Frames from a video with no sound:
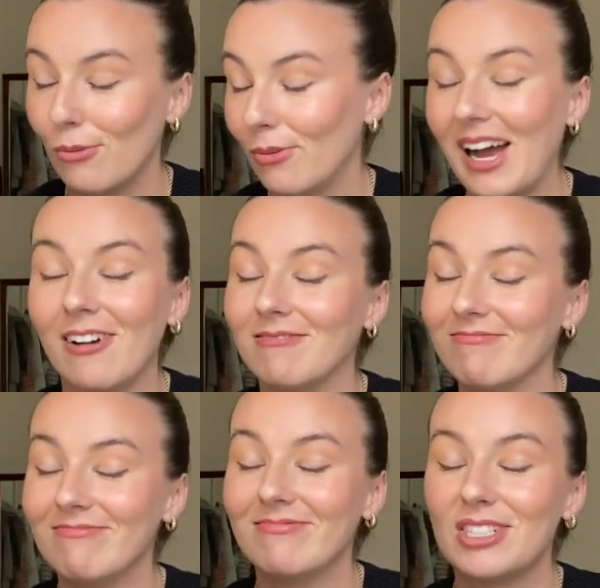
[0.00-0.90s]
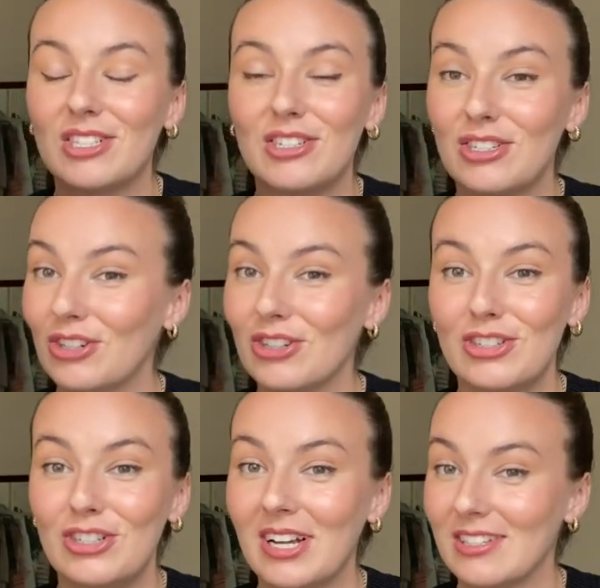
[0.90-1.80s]
Wow.
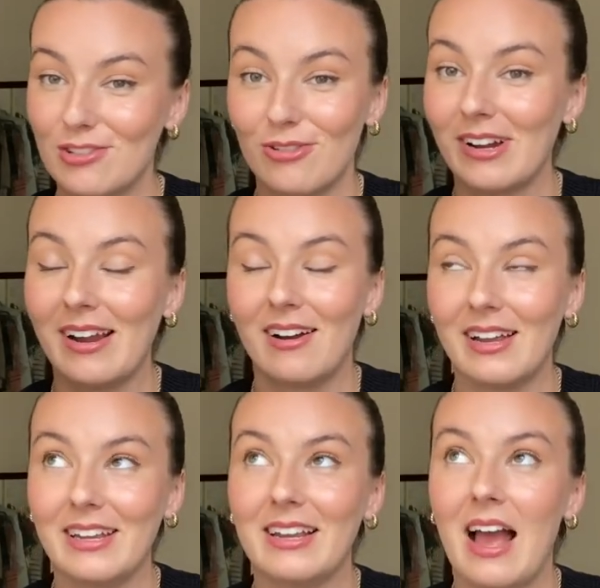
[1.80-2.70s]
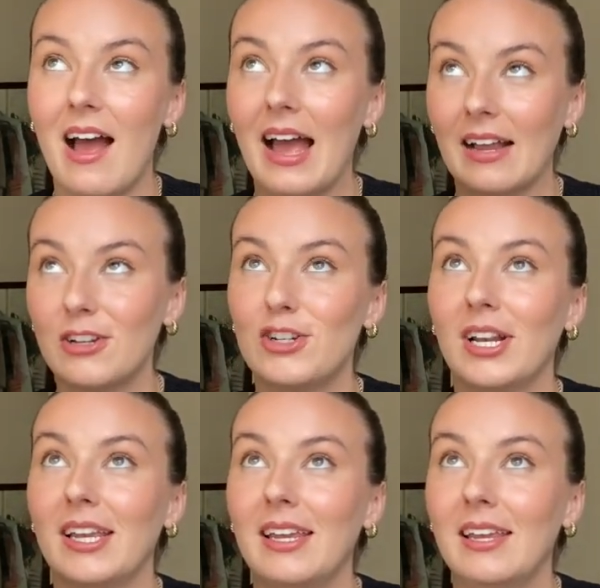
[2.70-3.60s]
Such a story. I
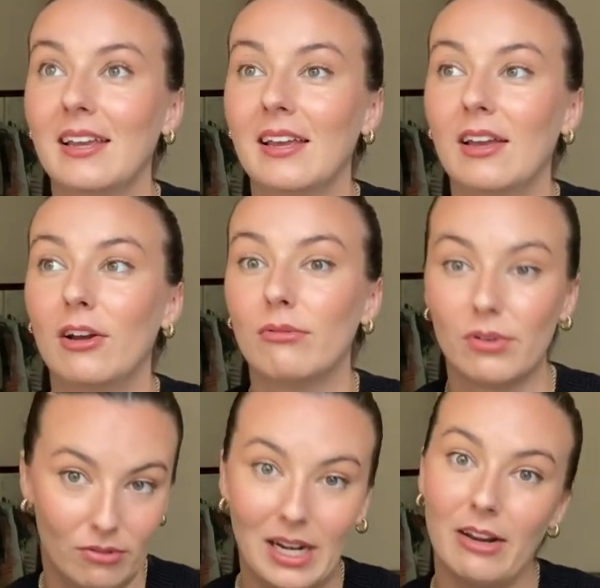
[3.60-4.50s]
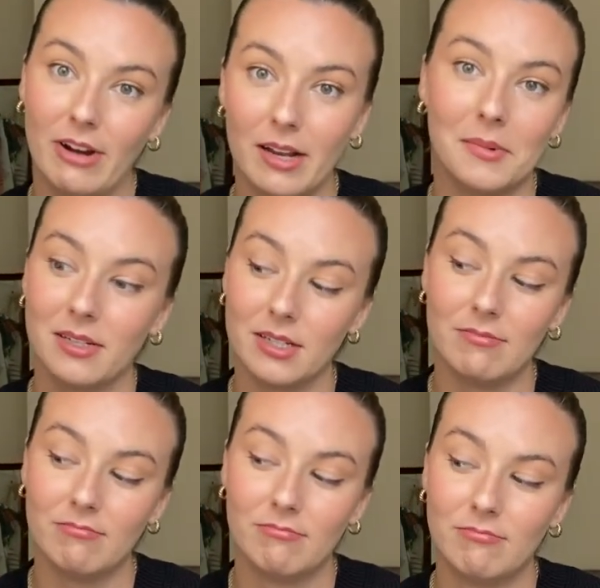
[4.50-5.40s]
actually would really recommend it
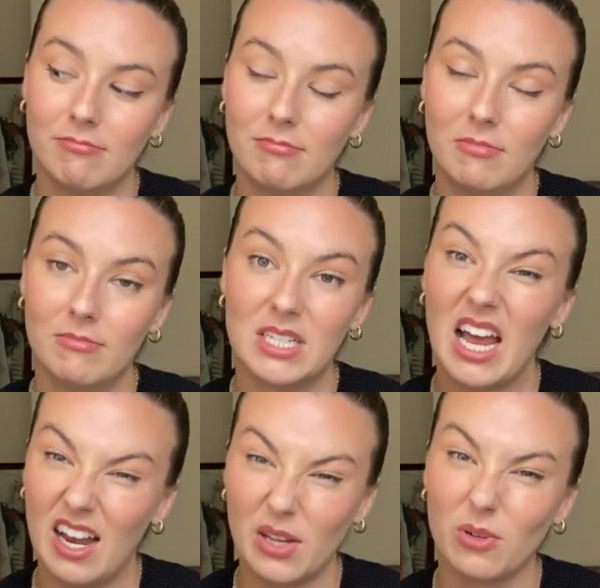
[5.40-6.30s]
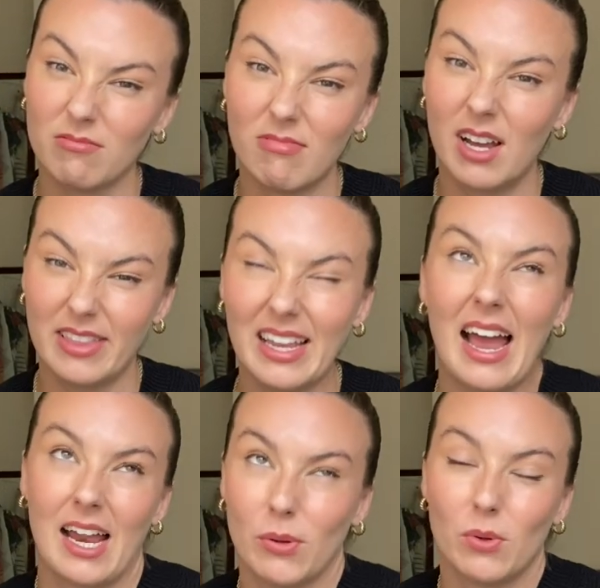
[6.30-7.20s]
to anyone. I think
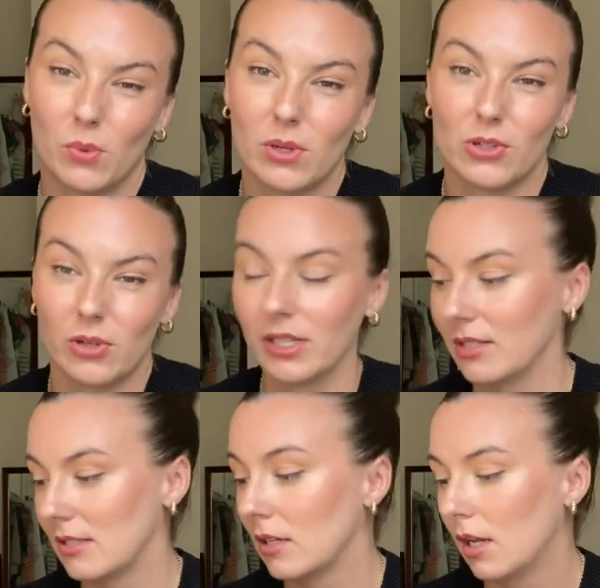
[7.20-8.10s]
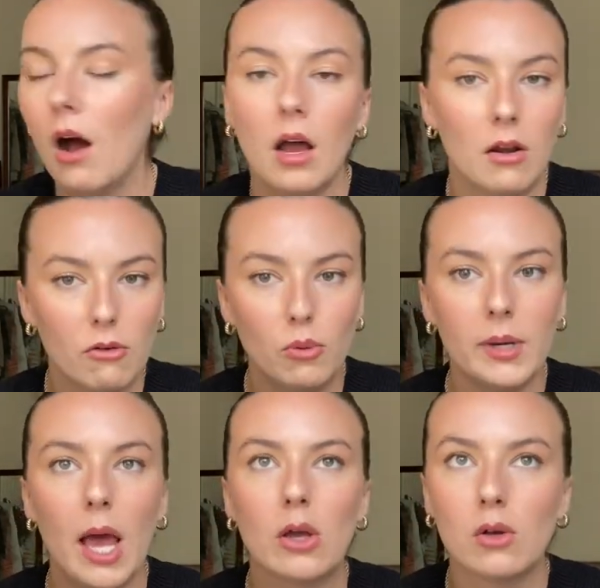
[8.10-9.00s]
anyone would enjoy this. I love
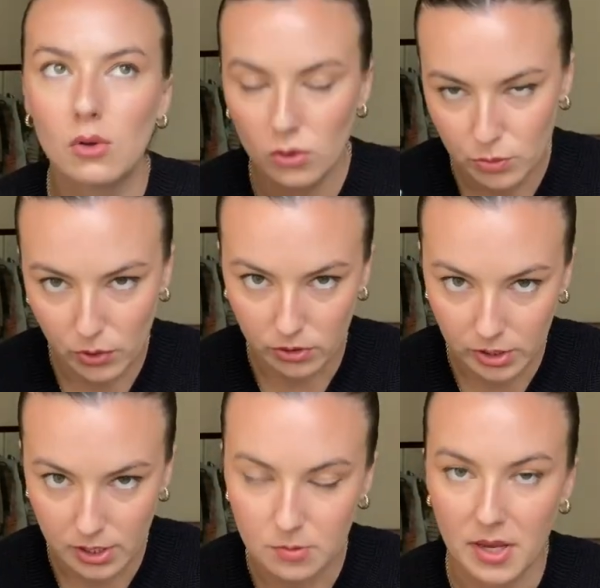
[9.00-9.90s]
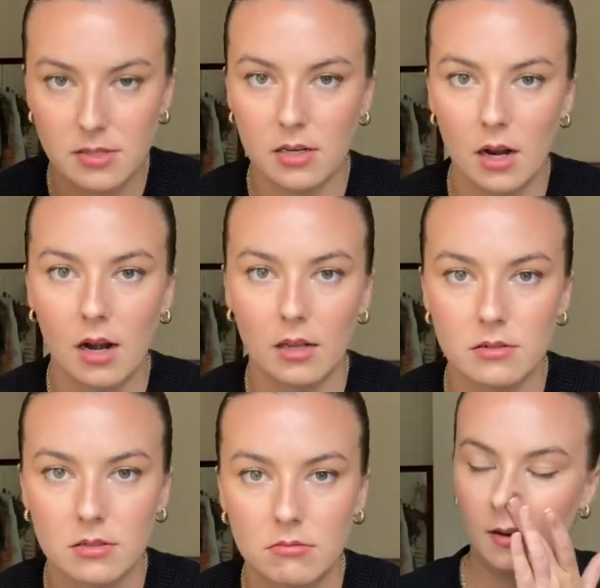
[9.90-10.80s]
when a good book is based in
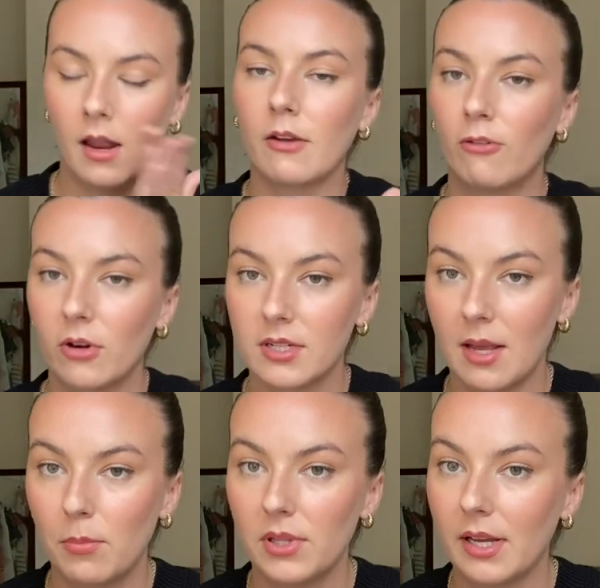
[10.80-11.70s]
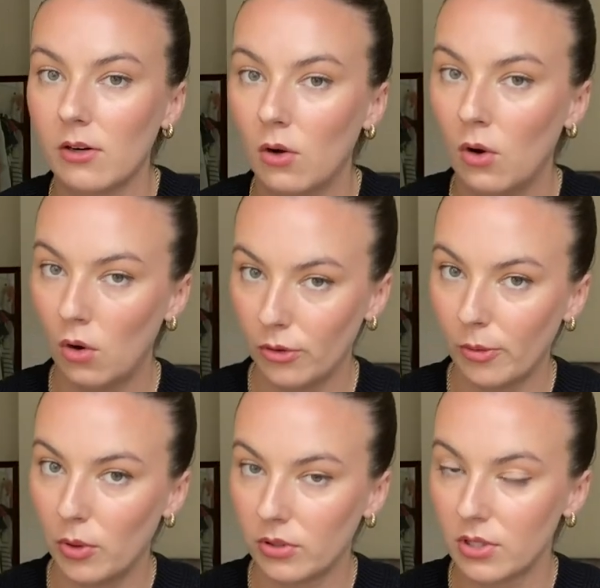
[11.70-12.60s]
Ireland. Like for example, that other
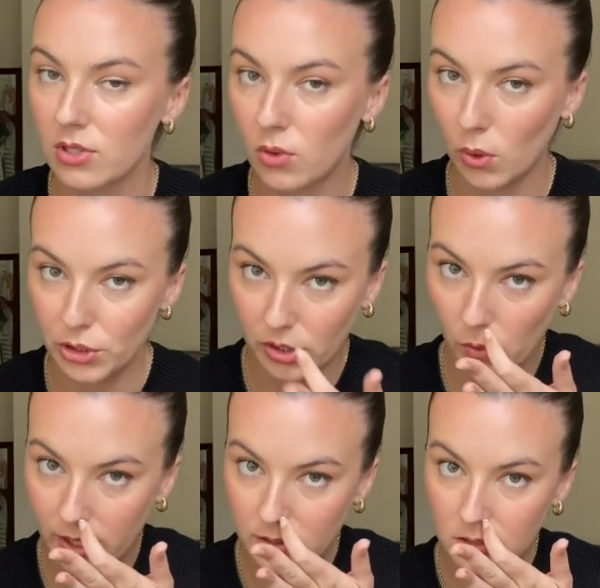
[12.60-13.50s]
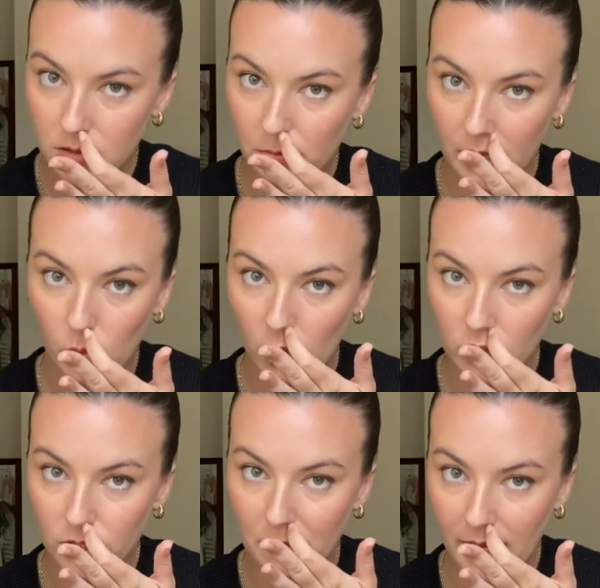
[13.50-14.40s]
book, The Scorching Wind by
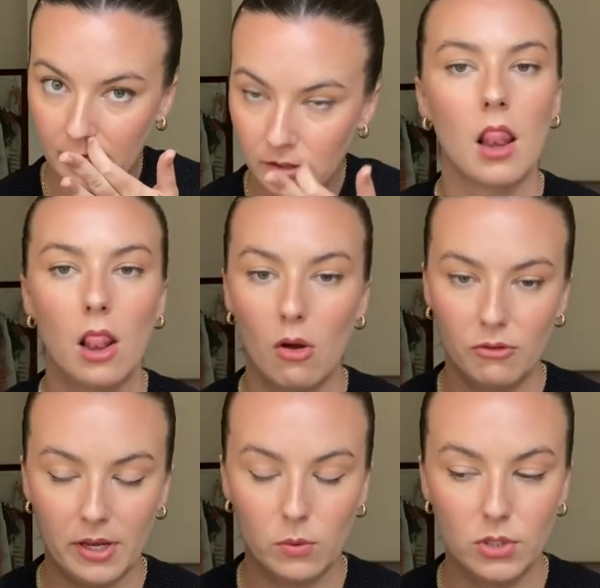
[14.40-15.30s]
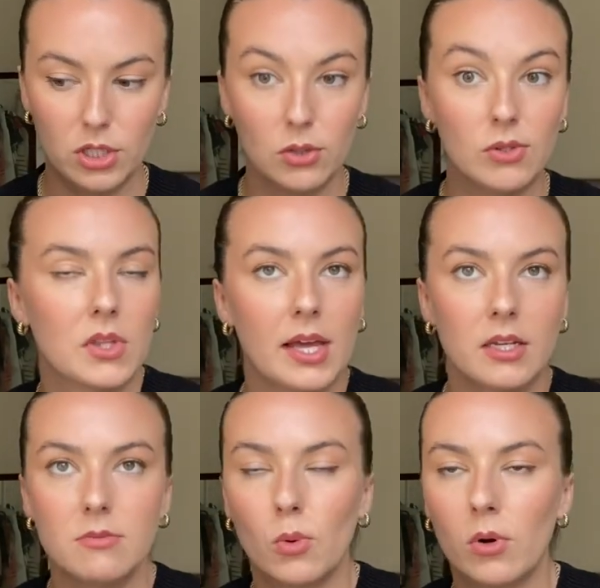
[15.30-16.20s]
Walter Macken. Love that one too. That
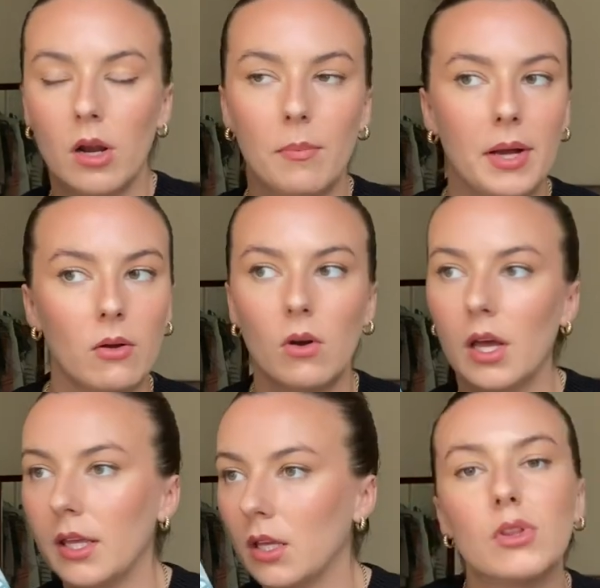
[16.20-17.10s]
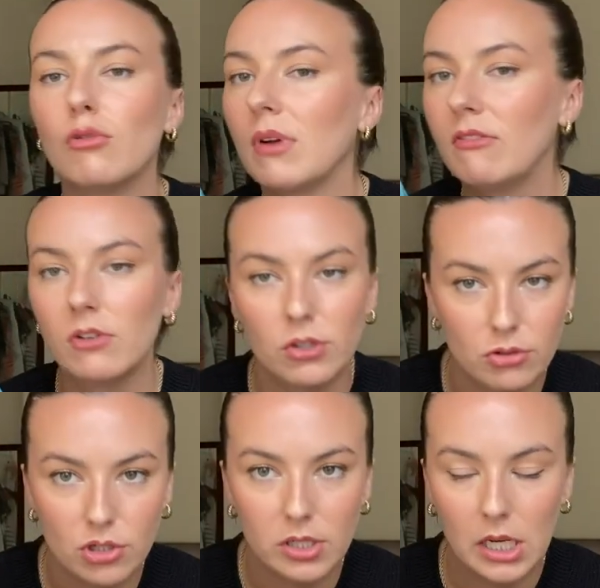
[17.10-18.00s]
is more about like the
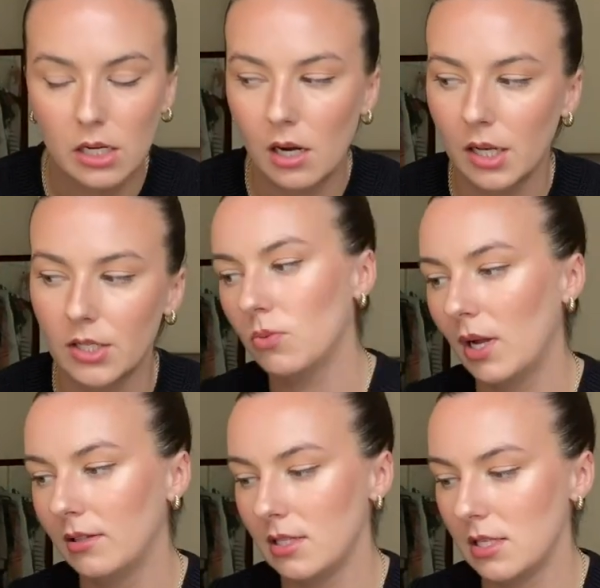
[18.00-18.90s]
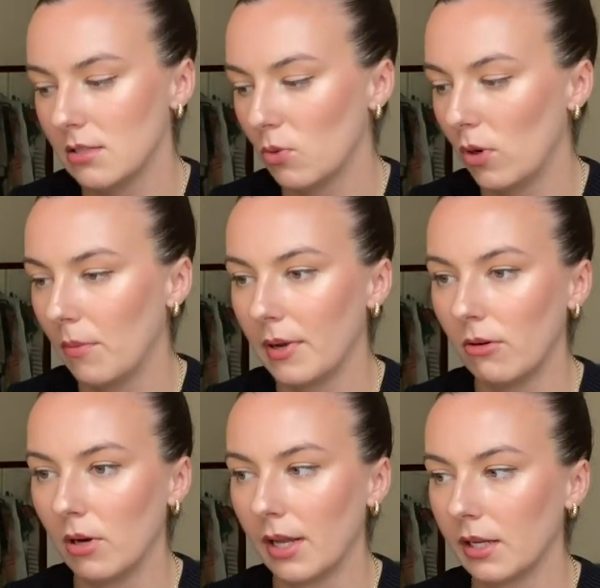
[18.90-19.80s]
revolution in Ireland, while this is more
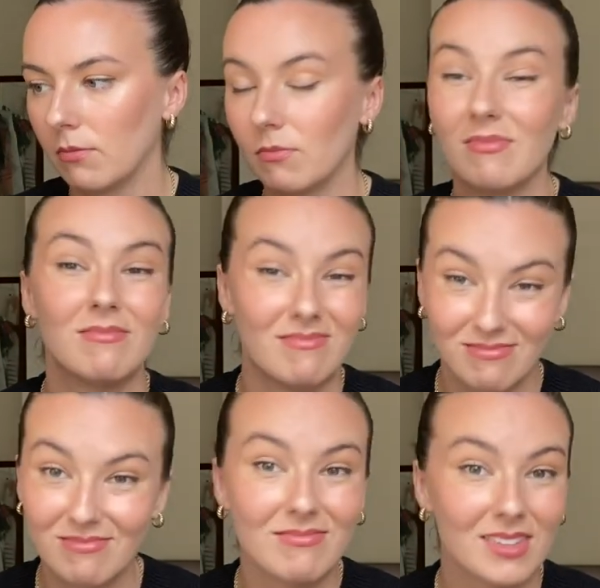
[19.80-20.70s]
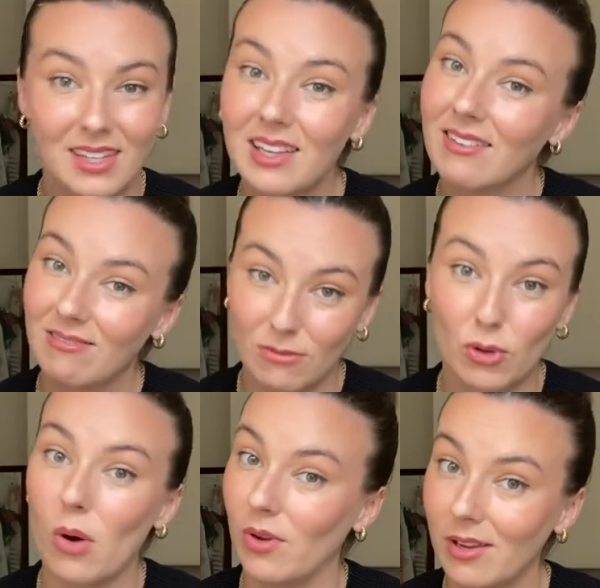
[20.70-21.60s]
about like
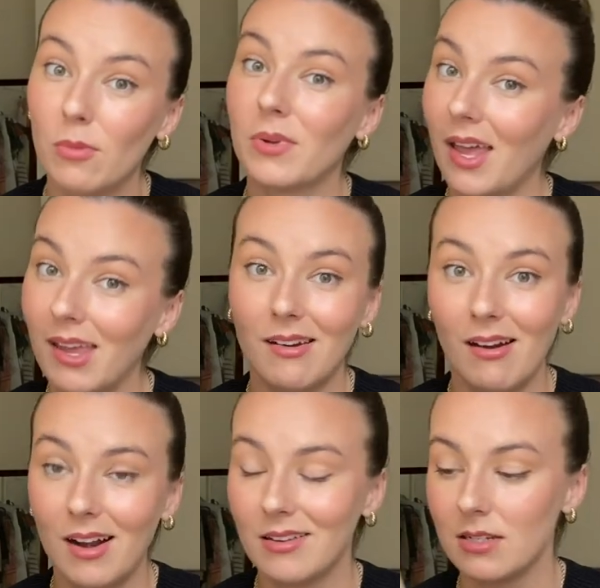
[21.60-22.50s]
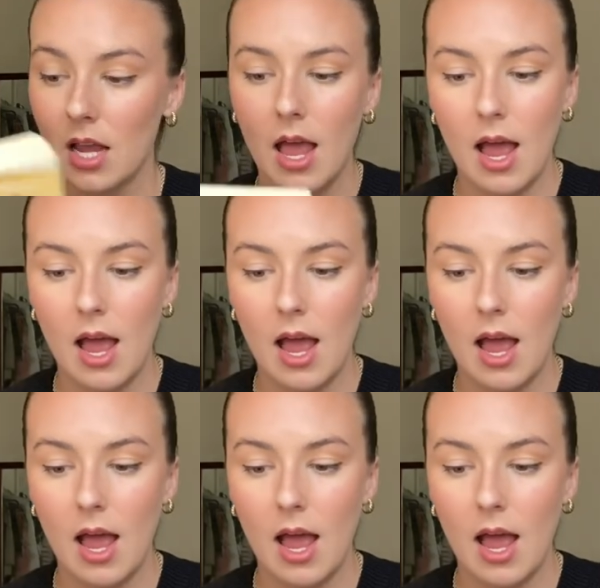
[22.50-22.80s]
growing up gay in Ireland.